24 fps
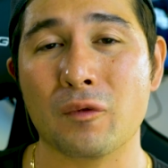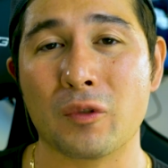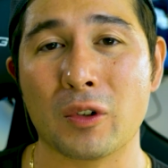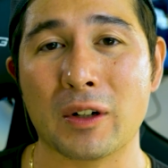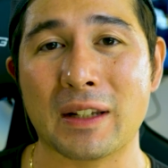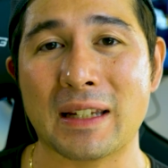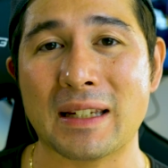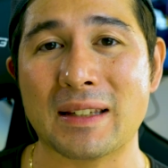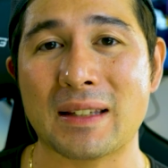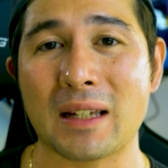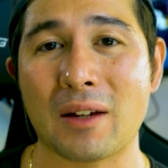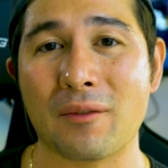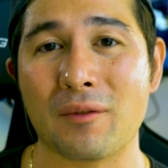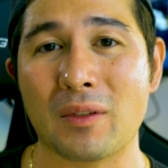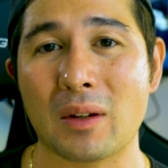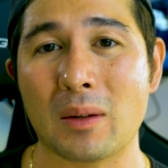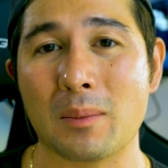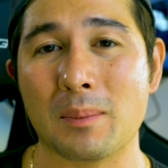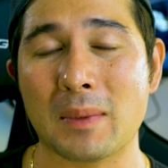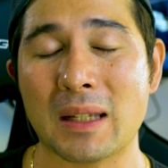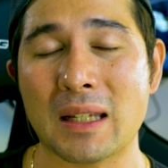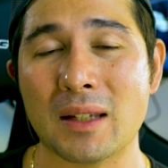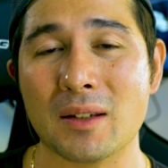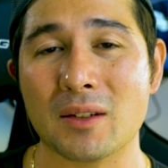for these
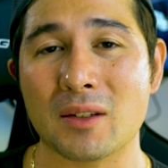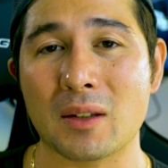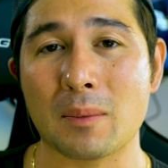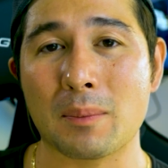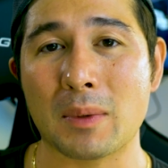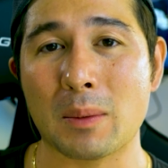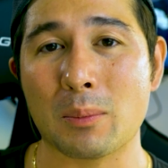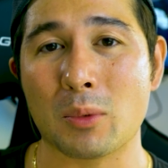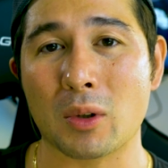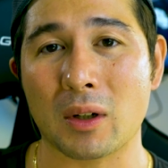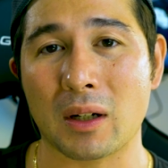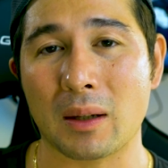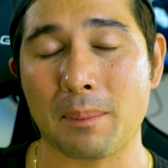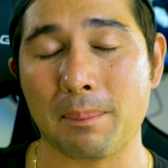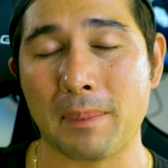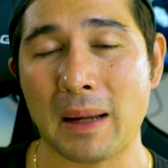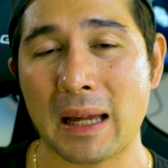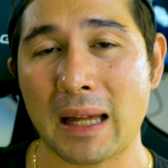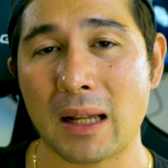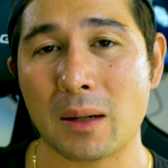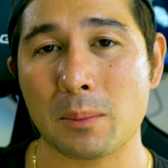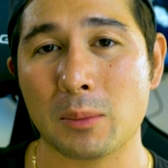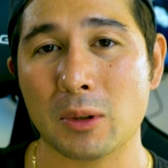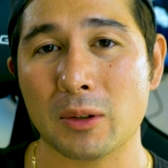NVMEs to be more
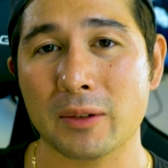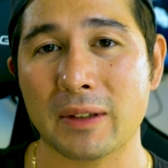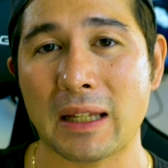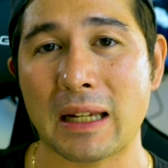compatible,